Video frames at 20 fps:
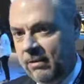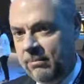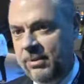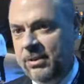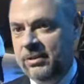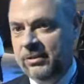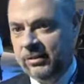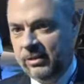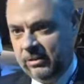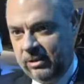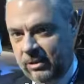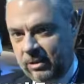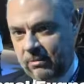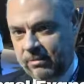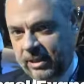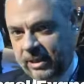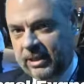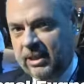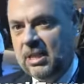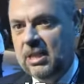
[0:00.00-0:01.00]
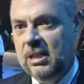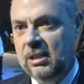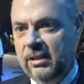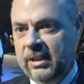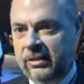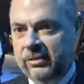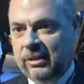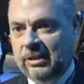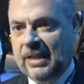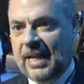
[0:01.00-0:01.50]
Everybody's a little bit
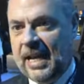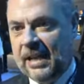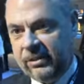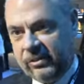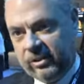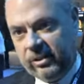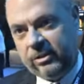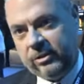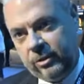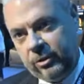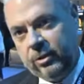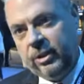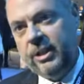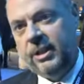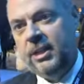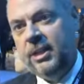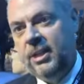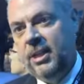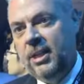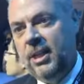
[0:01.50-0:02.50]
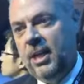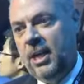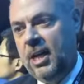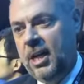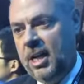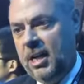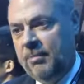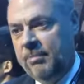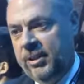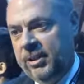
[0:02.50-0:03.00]
less elastic to it,
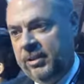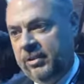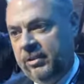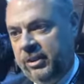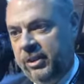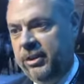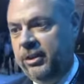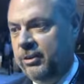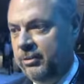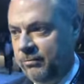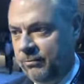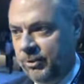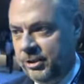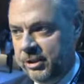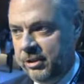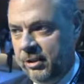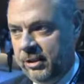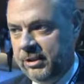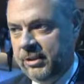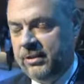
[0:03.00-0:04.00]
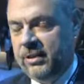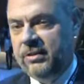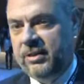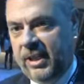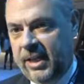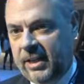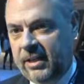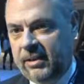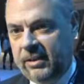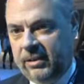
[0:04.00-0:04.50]
um, but still, when you look at the
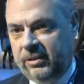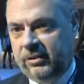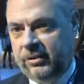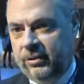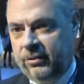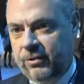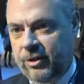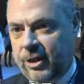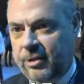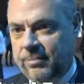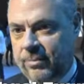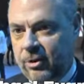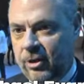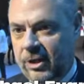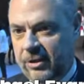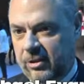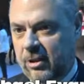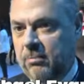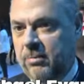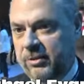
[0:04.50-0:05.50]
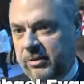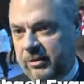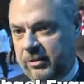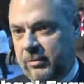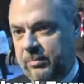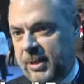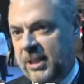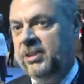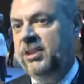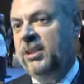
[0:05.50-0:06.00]
data, it's still very important. It's almost
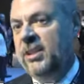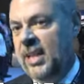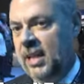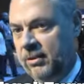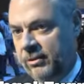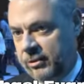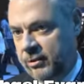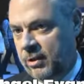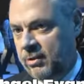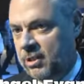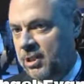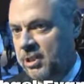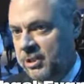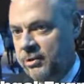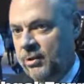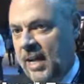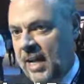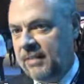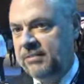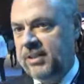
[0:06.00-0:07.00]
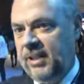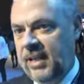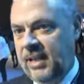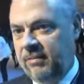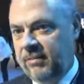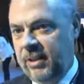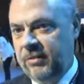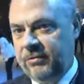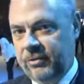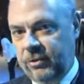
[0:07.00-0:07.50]
expected now, so you, you have to
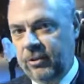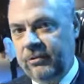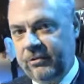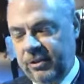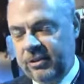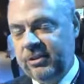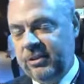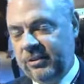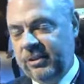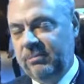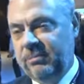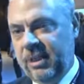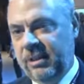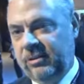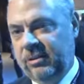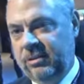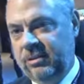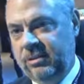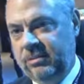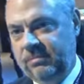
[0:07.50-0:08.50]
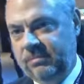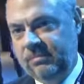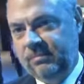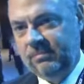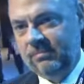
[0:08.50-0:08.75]
have that fuel efficiency message.